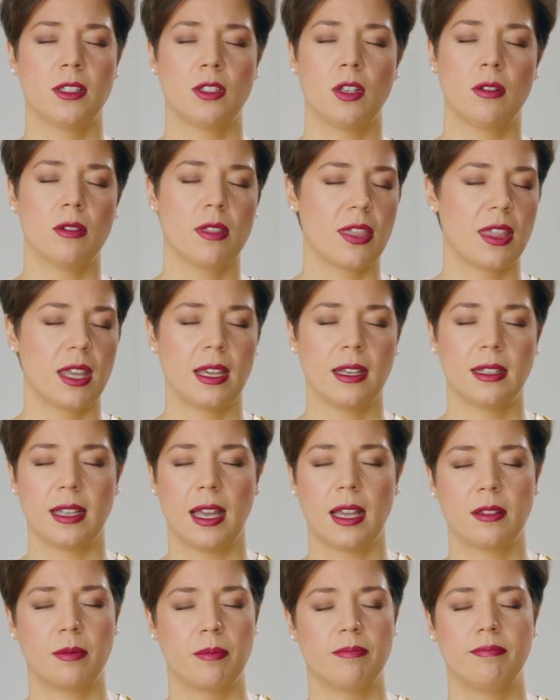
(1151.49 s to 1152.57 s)
Don't think
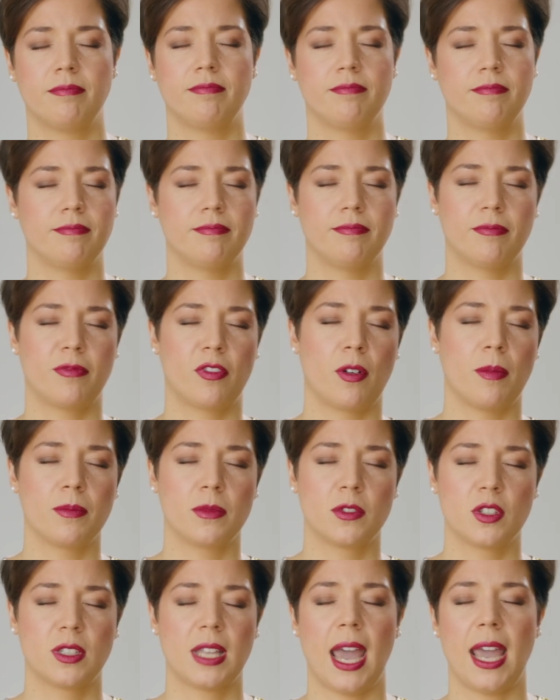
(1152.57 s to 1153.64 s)
that from
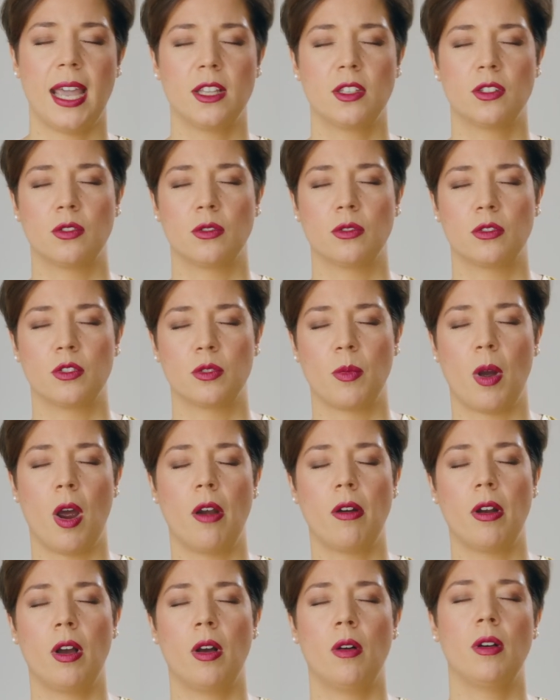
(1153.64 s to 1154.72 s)
today to
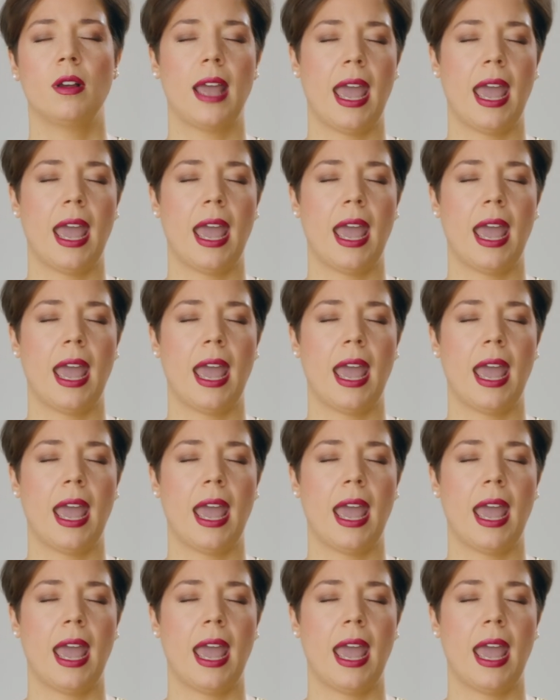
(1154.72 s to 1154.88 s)
tomorrow,